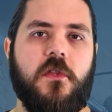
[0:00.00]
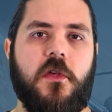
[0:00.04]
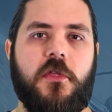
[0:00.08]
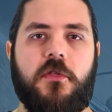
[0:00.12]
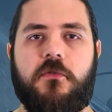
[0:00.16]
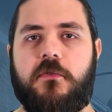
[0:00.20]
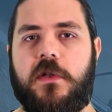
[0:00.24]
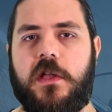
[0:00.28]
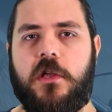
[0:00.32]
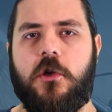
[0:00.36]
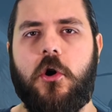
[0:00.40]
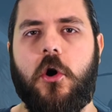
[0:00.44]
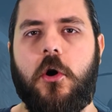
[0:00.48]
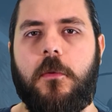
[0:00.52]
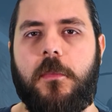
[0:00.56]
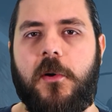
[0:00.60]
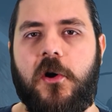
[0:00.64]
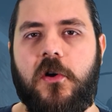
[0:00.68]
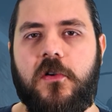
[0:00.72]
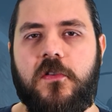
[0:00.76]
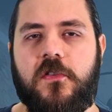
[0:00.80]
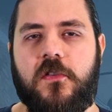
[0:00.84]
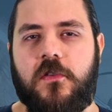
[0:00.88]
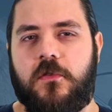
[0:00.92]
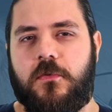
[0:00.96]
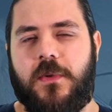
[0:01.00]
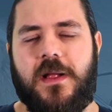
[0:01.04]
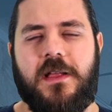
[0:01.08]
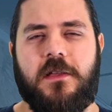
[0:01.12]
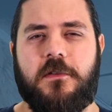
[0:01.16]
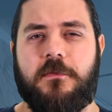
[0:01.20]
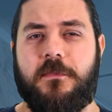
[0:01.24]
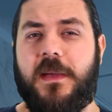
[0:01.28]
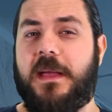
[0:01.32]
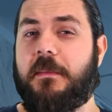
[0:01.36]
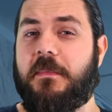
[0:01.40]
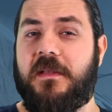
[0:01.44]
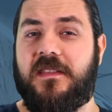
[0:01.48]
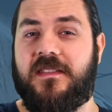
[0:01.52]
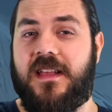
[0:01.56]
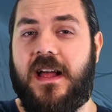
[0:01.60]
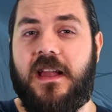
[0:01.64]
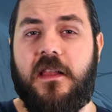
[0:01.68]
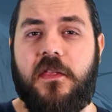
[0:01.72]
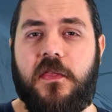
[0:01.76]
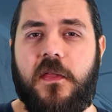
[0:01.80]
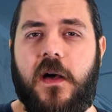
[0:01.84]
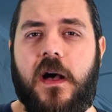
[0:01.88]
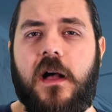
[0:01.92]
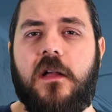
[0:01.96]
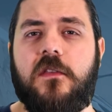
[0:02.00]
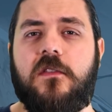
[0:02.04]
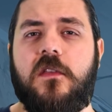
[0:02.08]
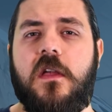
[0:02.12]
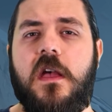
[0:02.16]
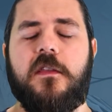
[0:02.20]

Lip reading: the three core books as well as maybe Xanathar's,